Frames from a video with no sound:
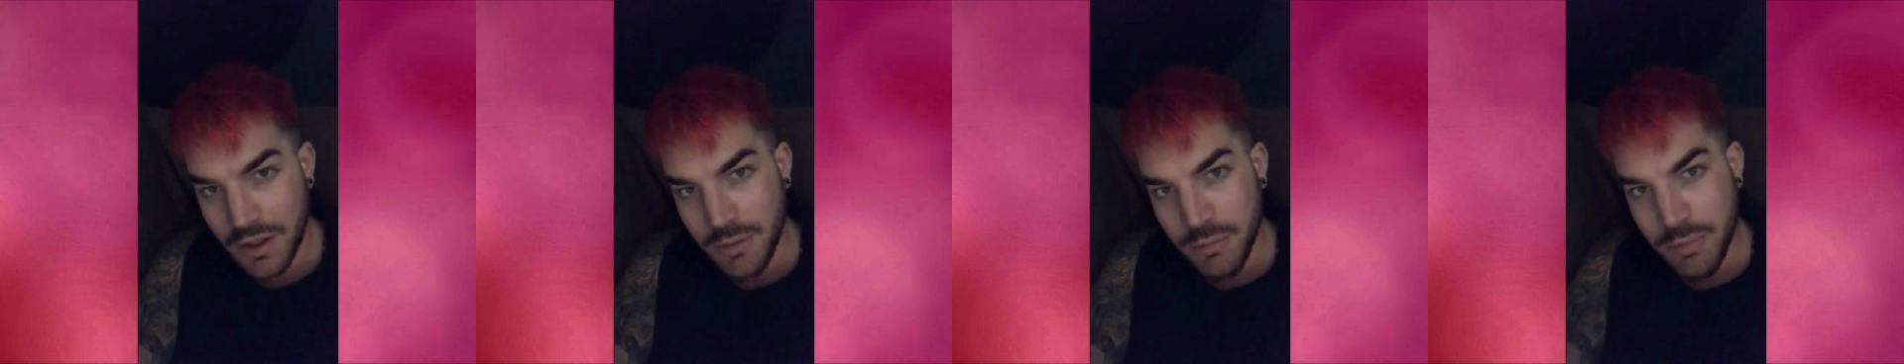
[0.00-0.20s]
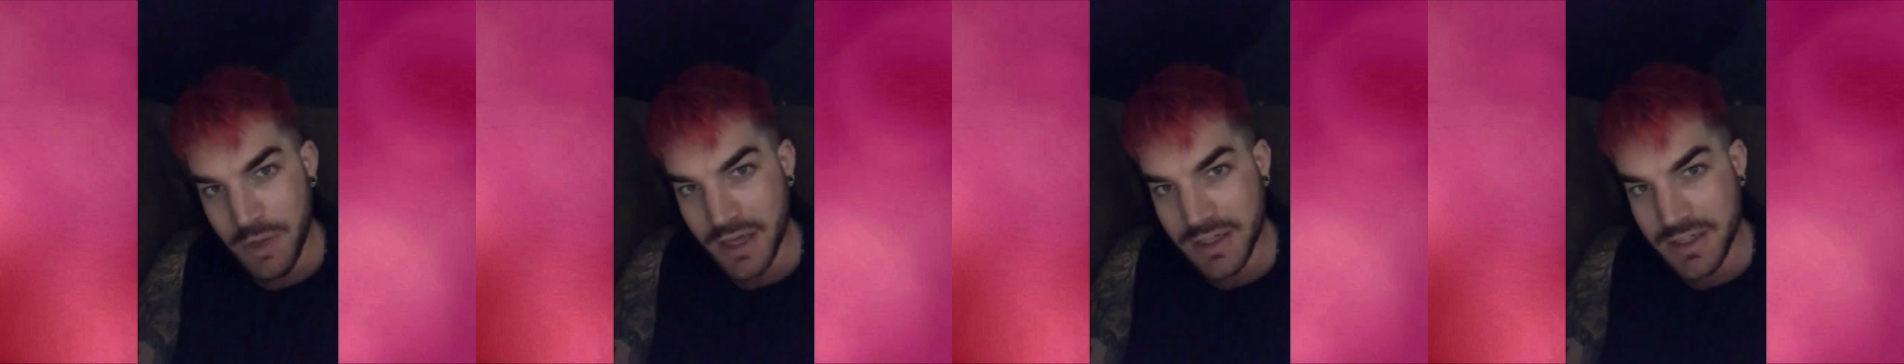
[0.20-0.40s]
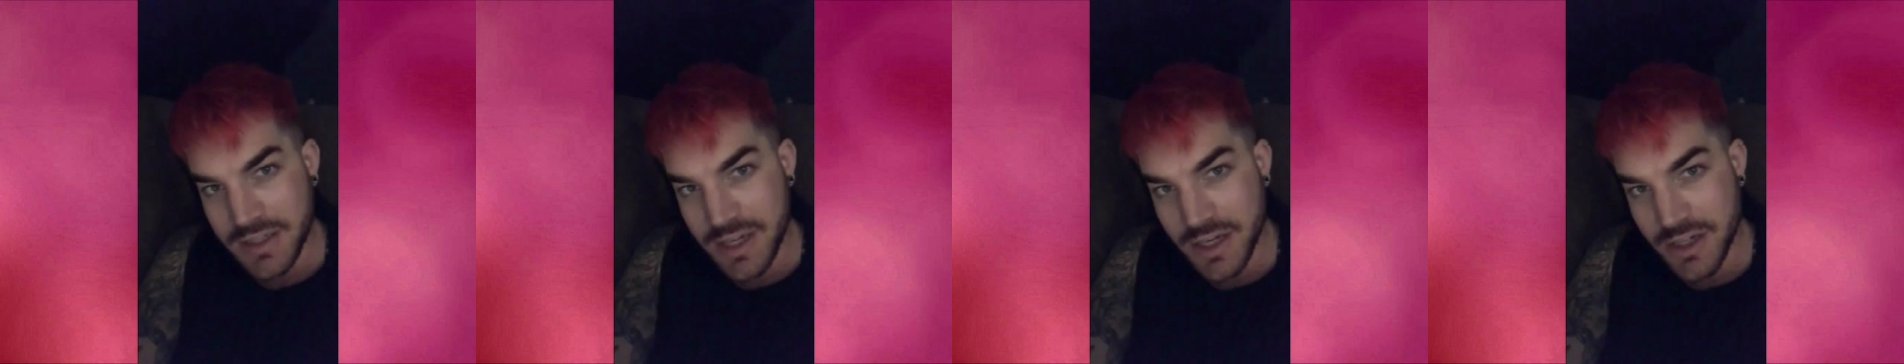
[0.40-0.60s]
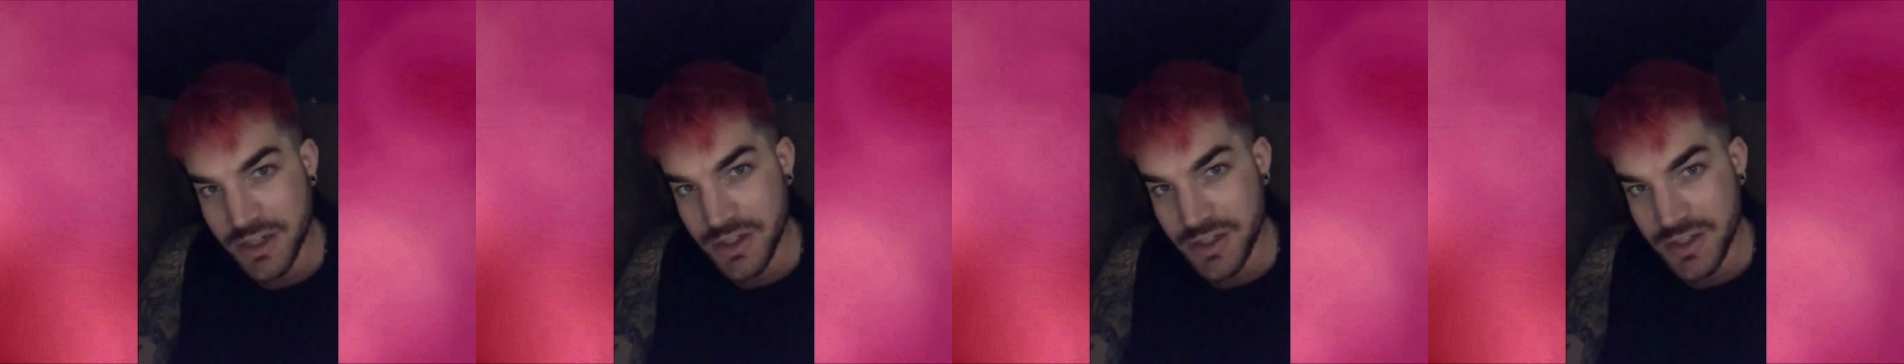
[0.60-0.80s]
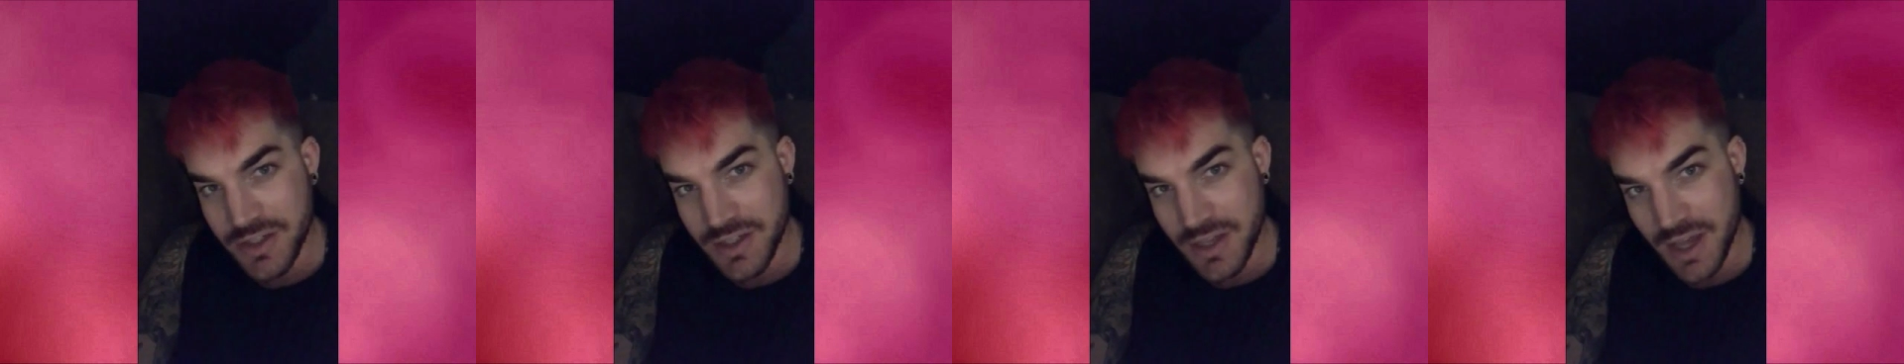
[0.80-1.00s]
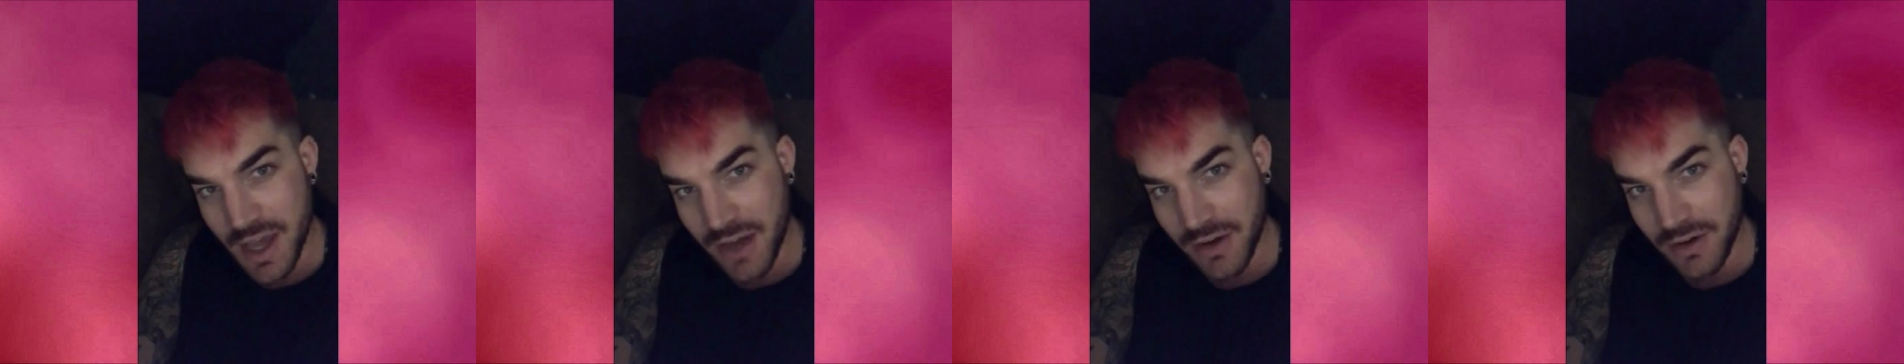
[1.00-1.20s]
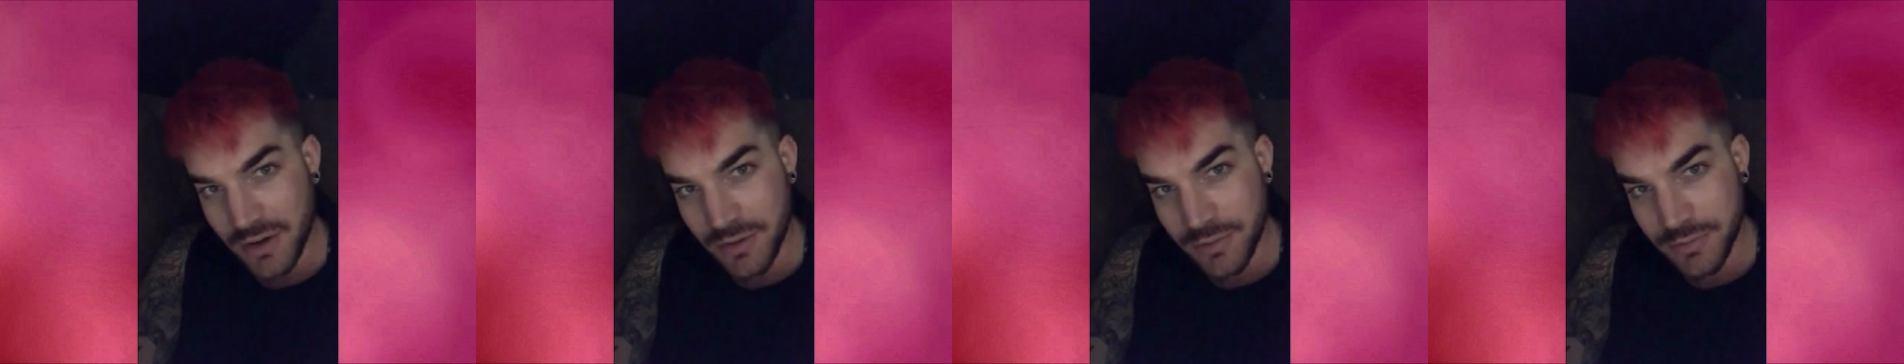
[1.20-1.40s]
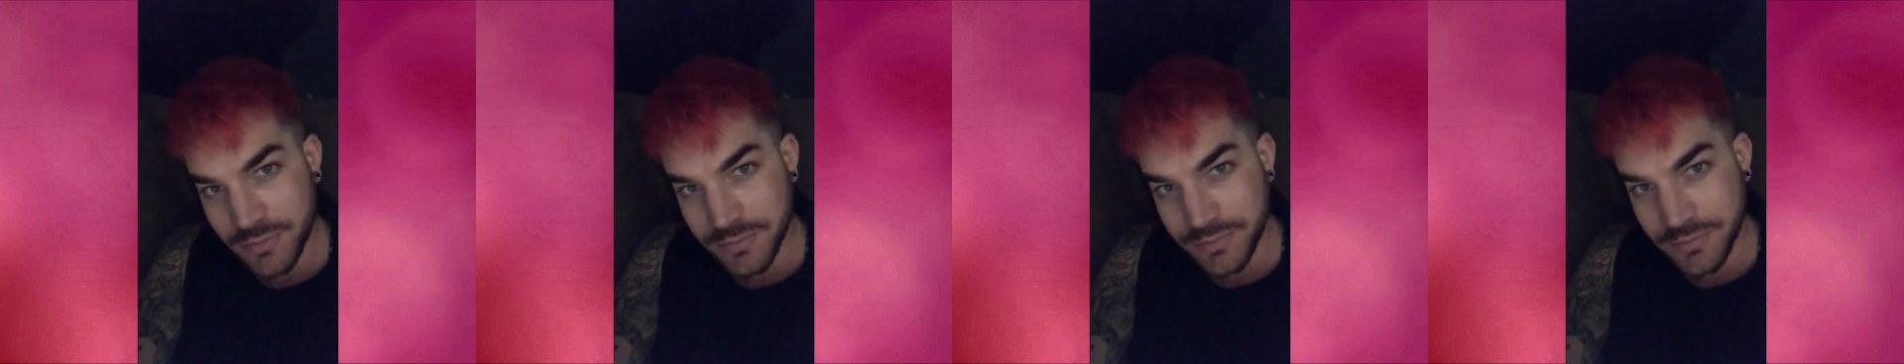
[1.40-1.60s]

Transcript: backstage in Seattle,